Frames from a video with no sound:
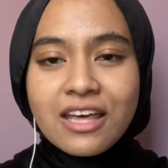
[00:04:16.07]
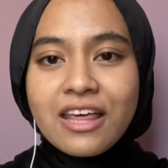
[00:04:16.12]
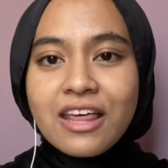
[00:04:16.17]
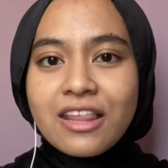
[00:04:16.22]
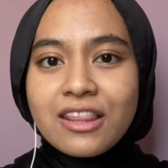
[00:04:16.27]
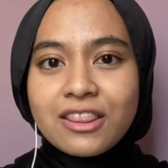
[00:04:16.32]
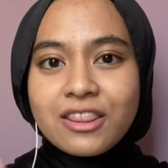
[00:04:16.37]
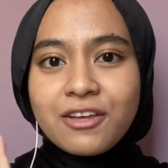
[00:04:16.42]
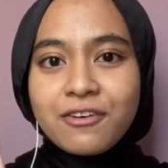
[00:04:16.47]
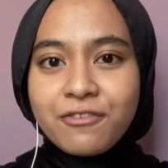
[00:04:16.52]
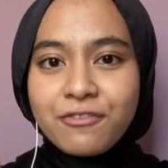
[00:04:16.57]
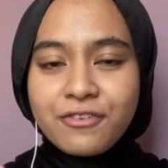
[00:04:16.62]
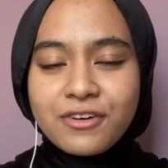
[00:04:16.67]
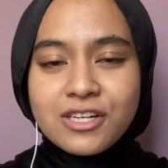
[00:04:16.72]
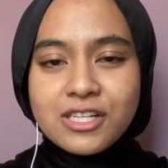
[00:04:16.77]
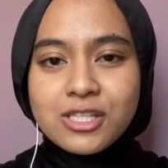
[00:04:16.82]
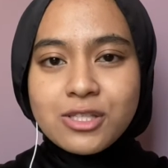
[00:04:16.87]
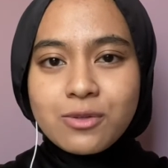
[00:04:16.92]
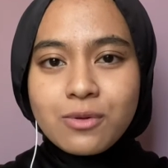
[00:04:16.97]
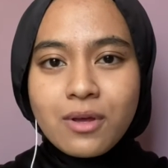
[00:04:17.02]
The
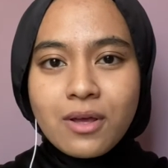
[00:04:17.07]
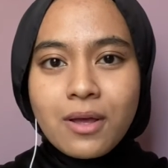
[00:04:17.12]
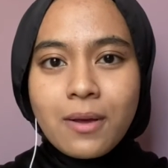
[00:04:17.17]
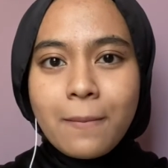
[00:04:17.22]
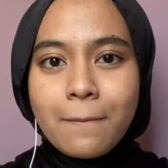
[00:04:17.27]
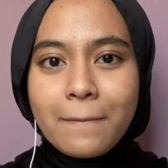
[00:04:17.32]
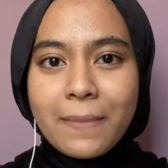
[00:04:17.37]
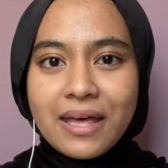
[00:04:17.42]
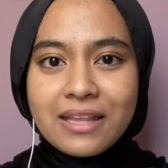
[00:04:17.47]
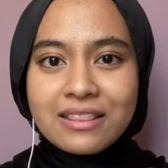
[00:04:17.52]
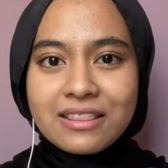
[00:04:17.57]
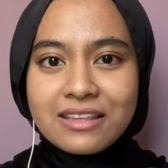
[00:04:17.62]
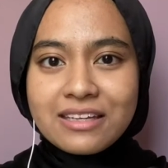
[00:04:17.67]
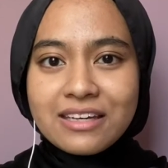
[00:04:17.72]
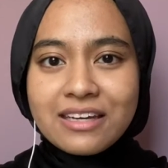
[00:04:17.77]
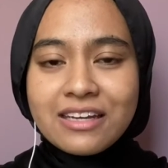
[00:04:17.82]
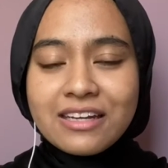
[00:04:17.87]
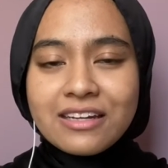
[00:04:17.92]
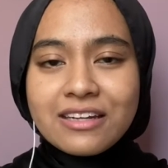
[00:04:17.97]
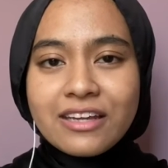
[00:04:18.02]
first
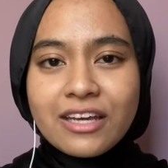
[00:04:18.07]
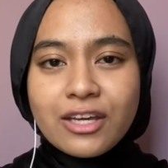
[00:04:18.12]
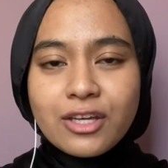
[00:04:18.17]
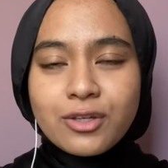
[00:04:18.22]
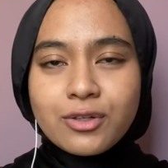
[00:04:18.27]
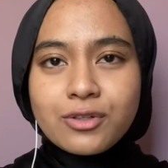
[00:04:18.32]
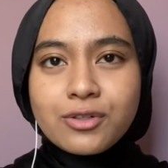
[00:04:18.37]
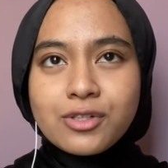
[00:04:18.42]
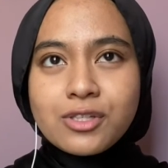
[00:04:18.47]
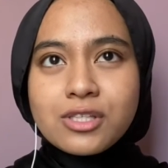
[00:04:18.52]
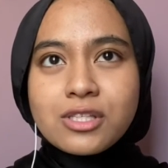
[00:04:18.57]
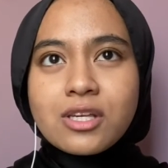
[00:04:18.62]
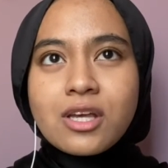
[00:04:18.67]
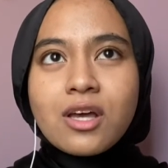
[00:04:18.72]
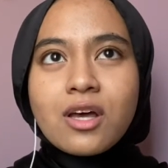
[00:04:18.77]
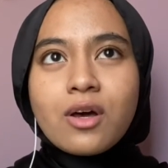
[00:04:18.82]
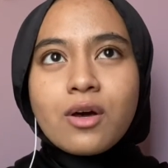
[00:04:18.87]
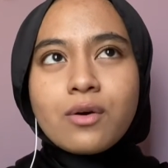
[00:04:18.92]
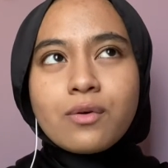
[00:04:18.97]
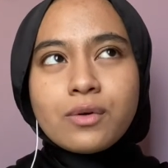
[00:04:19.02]
method they used
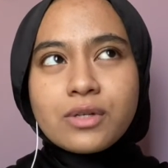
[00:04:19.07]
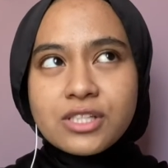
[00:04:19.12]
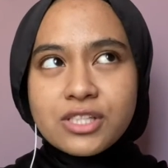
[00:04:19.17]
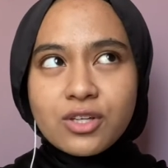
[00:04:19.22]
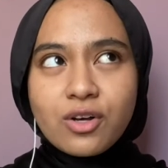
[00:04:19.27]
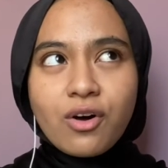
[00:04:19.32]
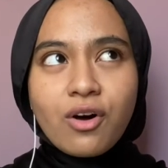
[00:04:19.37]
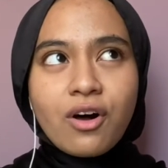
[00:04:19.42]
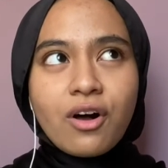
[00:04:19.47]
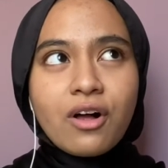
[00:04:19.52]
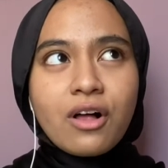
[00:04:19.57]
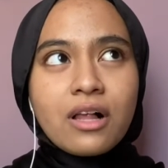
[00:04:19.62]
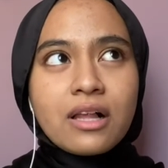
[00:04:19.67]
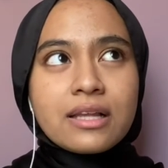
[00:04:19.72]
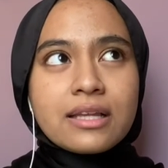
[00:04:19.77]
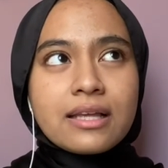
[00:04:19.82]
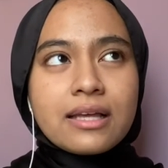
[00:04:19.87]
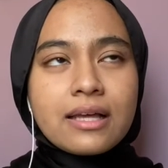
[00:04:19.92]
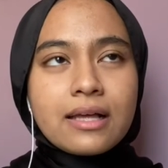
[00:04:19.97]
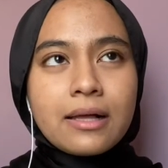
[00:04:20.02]
was called
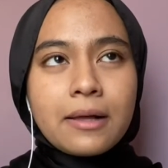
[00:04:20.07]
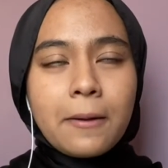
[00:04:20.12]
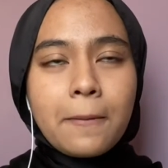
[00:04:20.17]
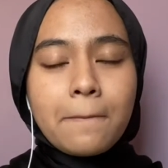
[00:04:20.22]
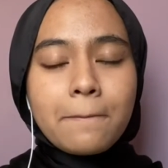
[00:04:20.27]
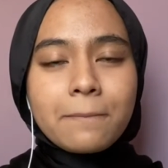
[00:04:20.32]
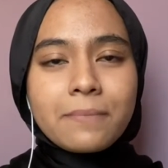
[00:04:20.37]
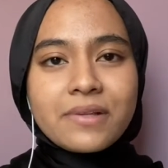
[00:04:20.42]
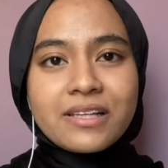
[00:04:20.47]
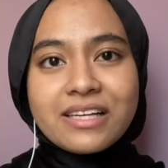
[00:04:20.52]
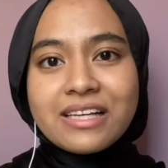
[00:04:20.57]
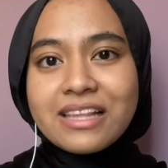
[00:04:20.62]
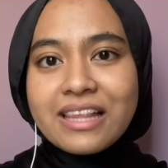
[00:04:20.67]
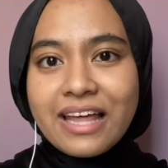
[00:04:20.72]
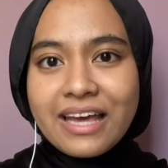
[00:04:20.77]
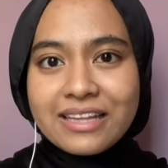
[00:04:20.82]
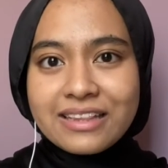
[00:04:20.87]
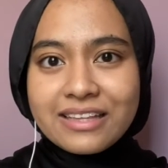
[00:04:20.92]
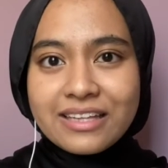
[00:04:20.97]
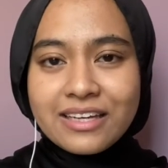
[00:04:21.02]

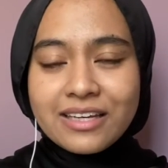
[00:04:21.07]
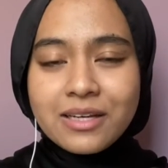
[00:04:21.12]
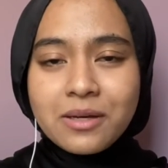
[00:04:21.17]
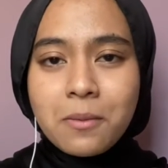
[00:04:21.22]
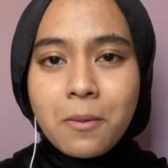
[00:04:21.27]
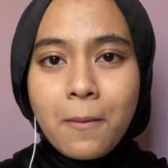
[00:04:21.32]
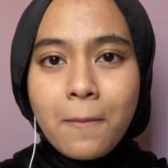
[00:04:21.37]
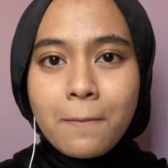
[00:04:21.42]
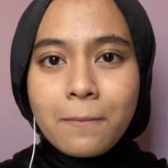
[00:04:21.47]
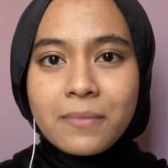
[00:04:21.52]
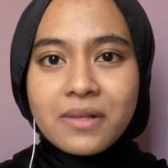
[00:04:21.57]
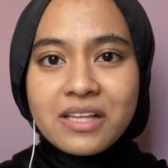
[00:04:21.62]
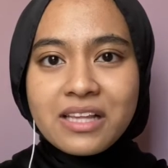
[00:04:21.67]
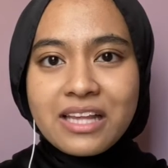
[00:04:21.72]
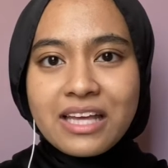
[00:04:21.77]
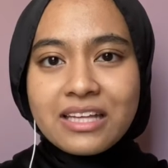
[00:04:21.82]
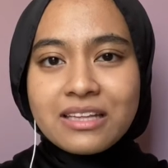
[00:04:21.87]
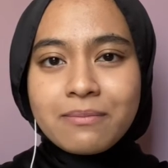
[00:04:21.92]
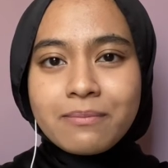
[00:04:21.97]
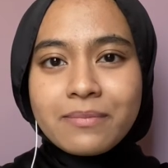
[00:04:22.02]
bloodletting.
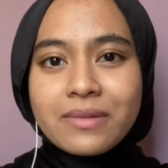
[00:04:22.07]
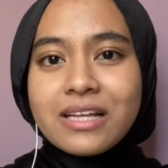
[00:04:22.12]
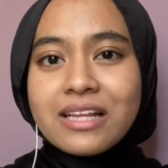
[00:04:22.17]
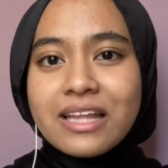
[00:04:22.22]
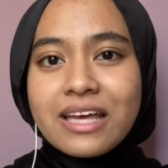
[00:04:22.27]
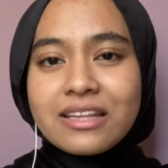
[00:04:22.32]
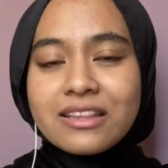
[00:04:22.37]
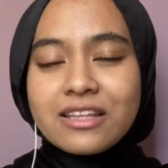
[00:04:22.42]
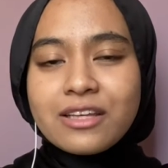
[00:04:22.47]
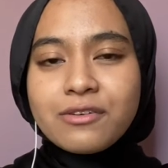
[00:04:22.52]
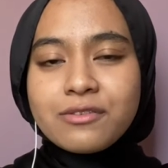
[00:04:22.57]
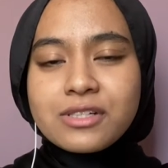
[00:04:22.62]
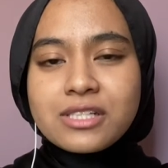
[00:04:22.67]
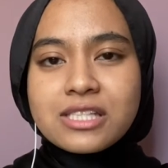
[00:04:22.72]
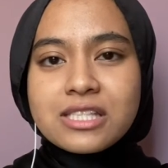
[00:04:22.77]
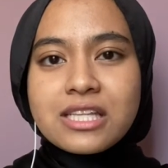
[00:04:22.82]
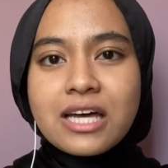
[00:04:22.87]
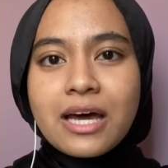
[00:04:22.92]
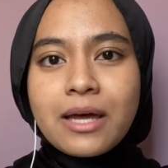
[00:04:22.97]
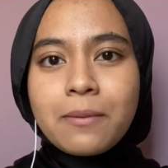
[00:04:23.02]
Bloodletting was
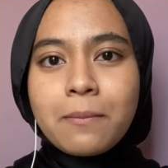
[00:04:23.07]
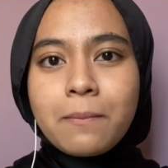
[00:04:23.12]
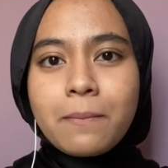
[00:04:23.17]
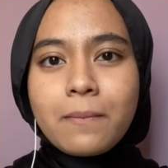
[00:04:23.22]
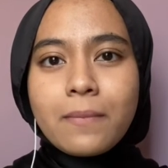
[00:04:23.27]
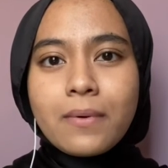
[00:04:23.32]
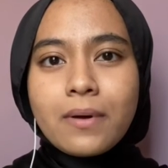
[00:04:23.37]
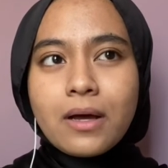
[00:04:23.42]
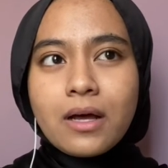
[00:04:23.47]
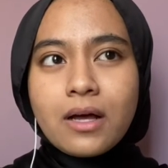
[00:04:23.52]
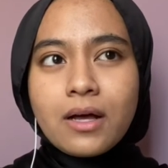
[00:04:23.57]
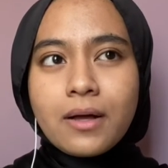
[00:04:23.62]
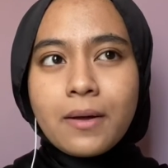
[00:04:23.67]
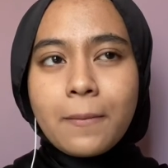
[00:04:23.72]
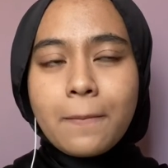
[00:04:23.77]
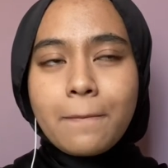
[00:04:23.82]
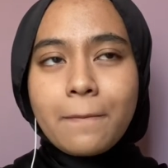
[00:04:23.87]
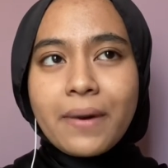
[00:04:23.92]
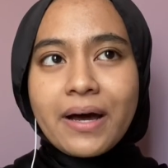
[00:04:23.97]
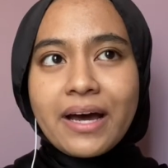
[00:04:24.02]
done
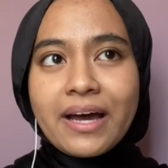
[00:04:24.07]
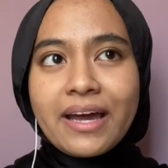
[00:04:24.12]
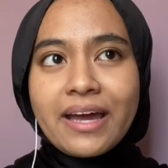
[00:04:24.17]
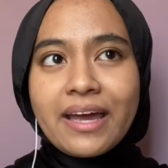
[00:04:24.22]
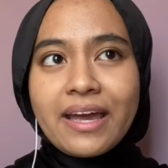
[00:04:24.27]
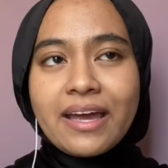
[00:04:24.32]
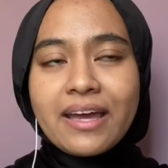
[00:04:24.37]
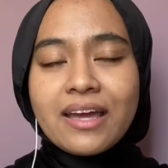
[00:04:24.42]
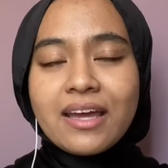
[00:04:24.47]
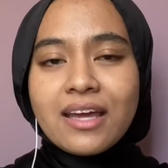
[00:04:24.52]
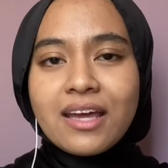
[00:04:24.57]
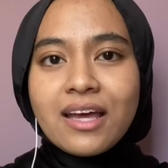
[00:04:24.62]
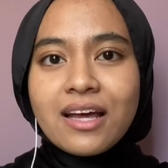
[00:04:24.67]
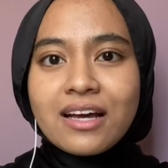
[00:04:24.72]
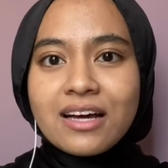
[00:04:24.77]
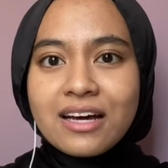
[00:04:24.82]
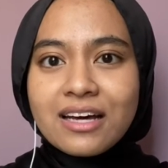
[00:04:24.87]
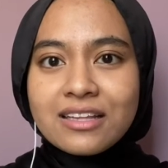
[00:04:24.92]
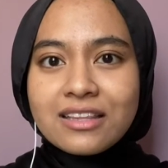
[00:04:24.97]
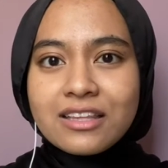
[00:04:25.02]
by
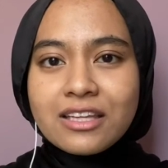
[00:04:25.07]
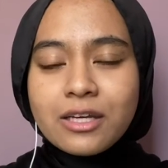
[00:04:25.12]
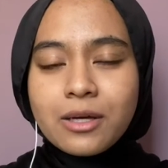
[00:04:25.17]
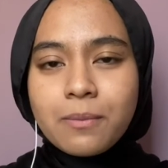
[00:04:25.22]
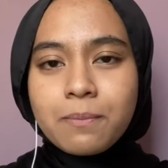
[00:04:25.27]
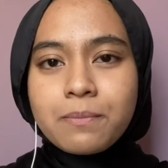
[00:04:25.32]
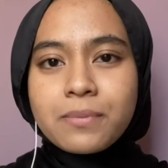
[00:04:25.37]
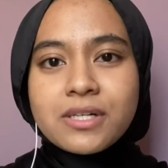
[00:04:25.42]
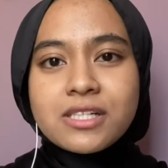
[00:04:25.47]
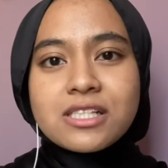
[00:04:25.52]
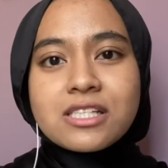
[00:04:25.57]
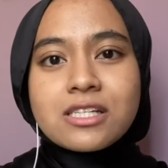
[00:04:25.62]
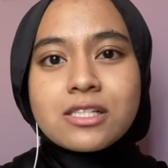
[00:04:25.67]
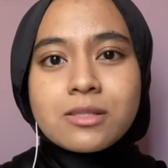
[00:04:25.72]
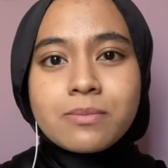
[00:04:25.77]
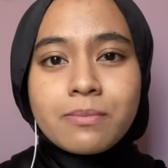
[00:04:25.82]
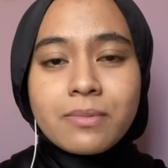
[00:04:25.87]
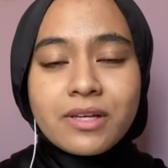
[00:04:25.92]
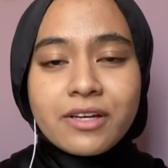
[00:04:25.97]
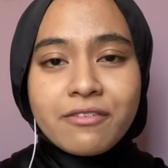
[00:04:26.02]
cutting a person's
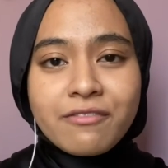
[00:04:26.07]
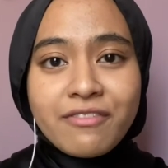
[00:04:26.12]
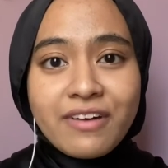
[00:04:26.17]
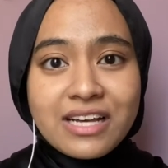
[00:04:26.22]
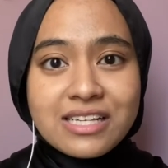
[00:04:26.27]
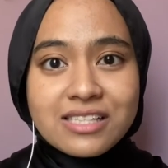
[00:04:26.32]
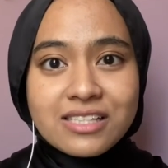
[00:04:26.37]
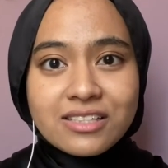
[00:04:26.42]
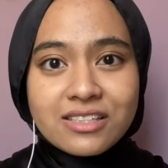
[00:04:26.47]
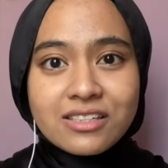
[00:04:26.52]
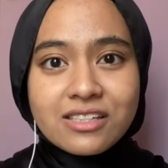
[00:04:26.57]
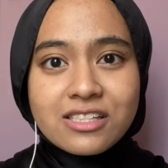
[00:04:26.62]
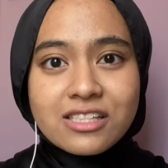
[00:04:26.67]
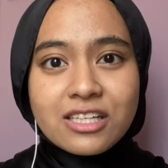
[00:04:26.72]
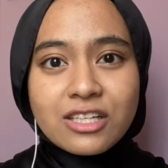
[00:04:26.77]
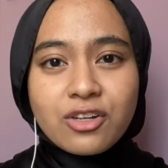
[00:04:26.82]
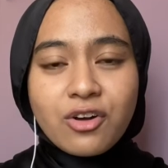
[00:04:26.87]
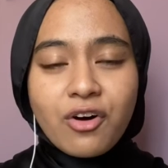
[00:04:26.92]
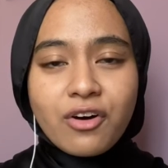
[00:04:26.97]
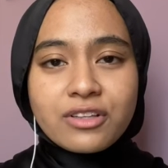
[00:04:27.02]
blood vessels in
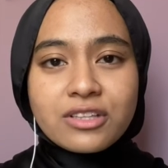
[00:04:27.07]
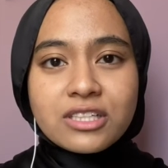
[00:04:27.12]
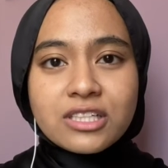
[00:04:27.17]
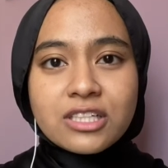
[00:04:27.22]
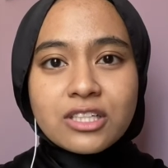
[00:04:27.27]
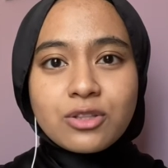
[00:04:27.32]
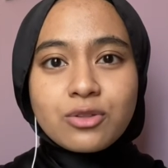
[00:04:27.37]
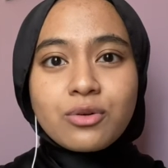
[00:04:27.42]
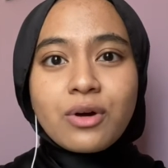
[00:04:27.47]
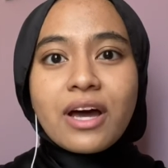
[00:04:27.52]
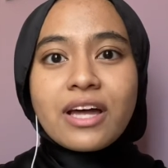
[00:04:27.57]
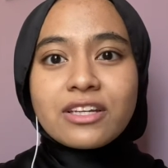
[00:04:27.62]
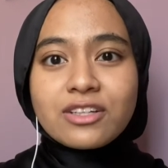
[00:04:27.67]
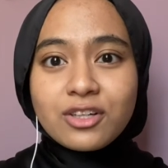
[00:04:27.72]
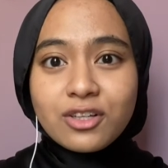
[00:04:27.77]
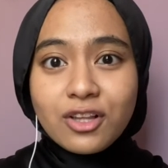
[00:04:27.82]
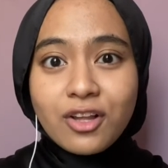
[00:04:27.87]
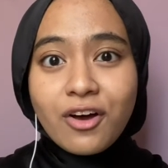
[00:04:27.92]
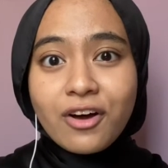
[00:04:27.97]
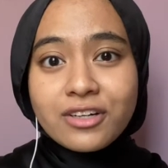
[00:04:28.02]
order to
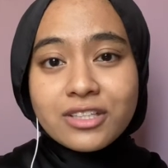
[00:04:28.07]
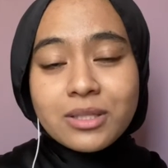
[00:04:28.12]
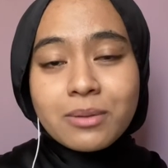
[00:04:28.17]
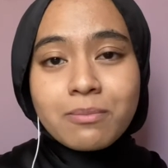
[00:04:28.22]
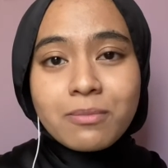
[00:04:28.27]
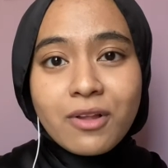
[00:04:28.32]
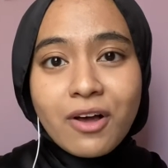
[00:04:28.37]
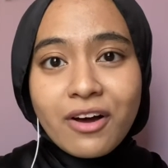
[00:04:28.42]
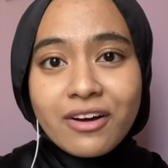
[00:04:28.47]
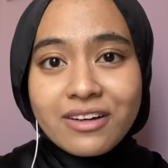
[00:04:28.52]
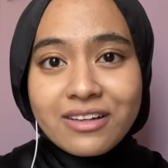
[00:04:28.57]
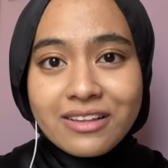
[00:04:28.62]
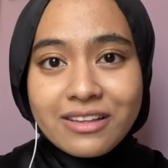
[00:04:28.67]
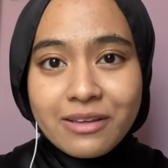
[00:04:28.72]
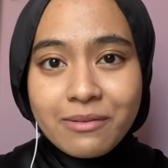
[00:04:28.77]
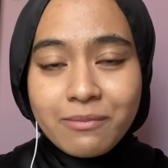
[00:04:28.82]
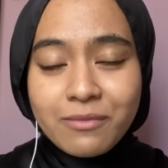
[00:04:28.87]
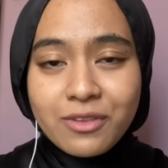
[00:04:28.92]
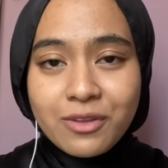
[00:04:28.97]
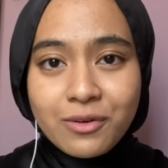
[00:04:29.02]
unclog the blocked
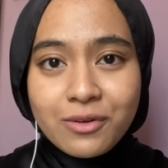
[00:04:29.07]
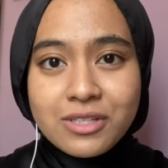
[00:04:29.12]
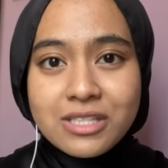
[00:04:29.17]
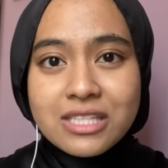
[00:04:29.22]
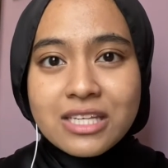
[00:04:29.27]
lymph nodes.